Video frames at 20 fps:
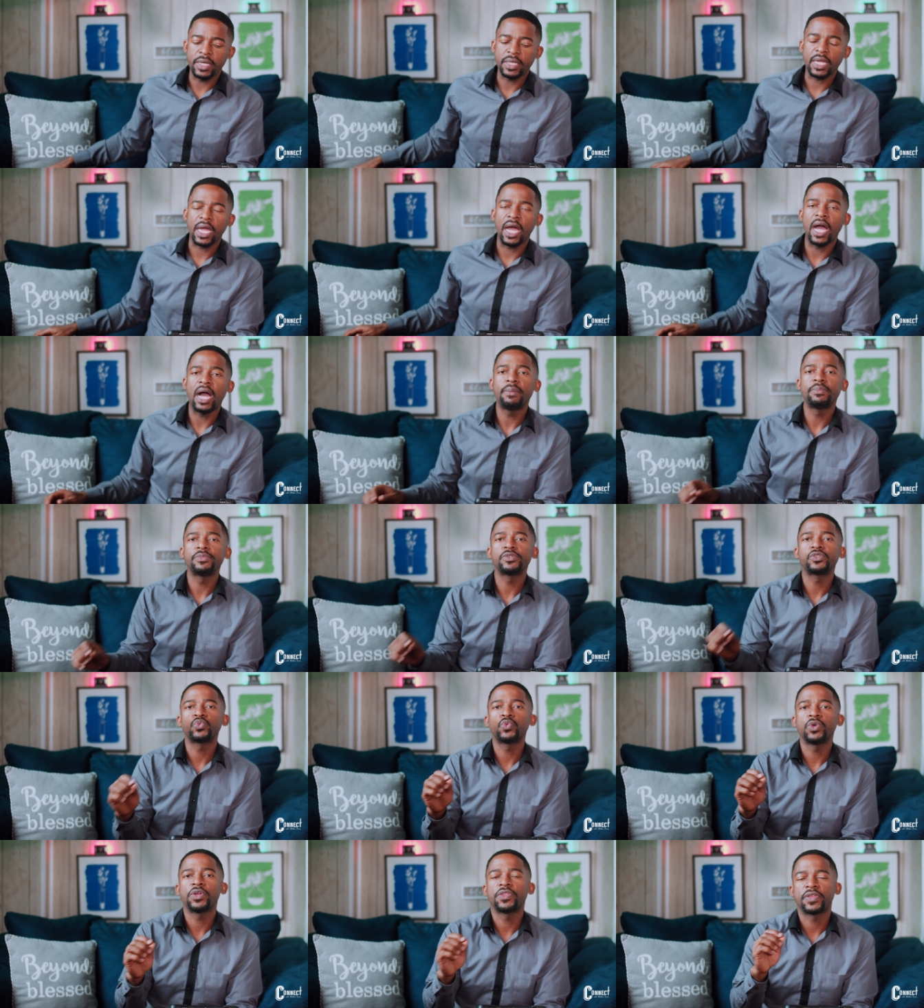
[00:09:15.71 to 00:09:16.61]
it
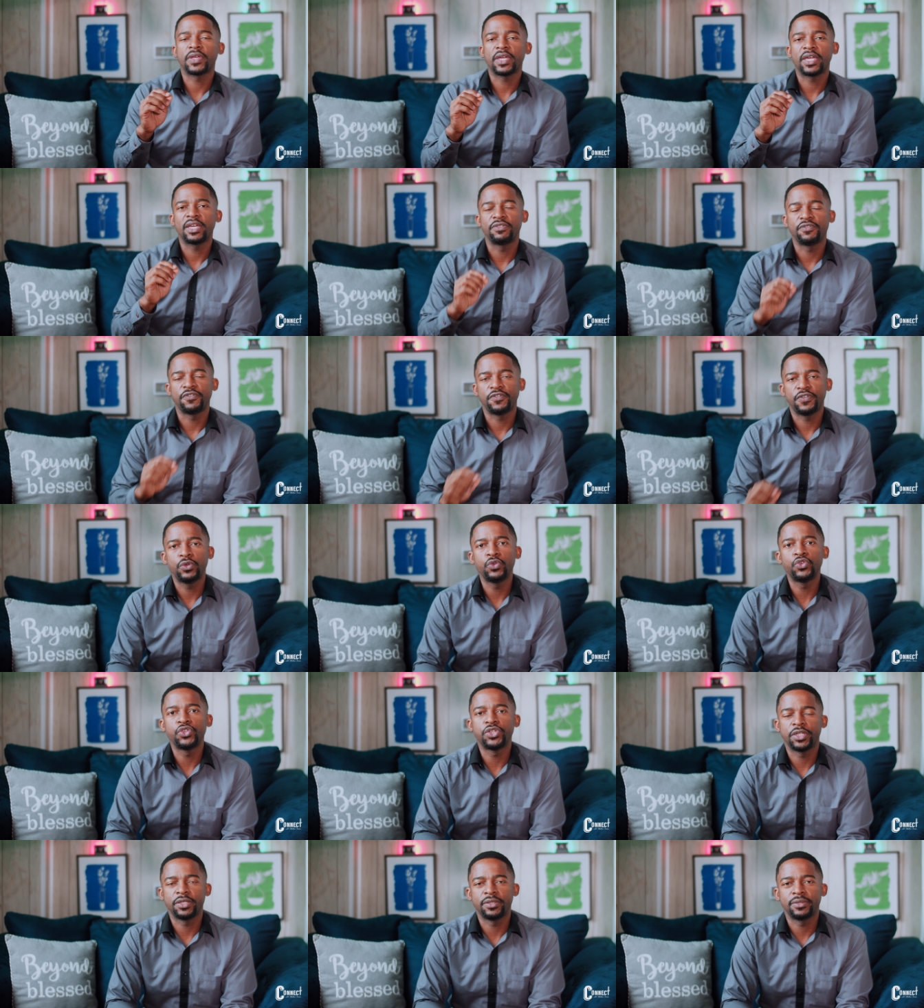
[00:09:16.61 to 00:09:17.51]
comes with
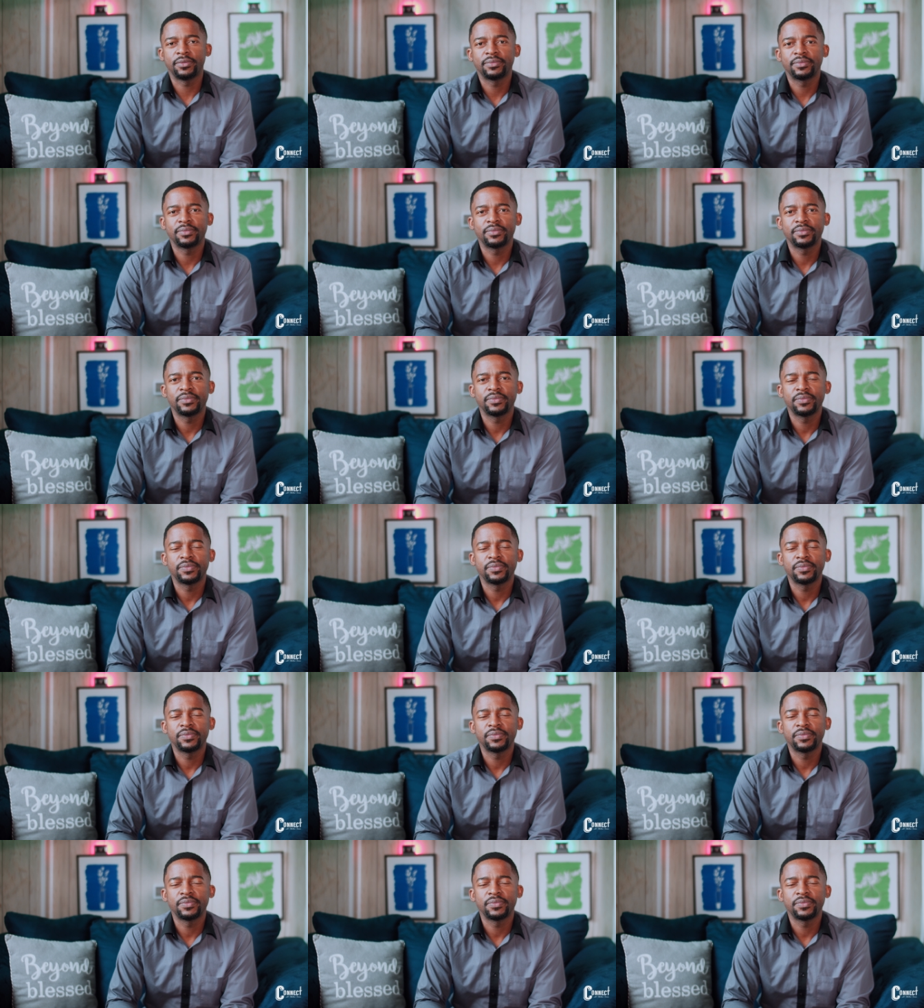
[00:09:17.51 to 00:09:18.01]
confusion.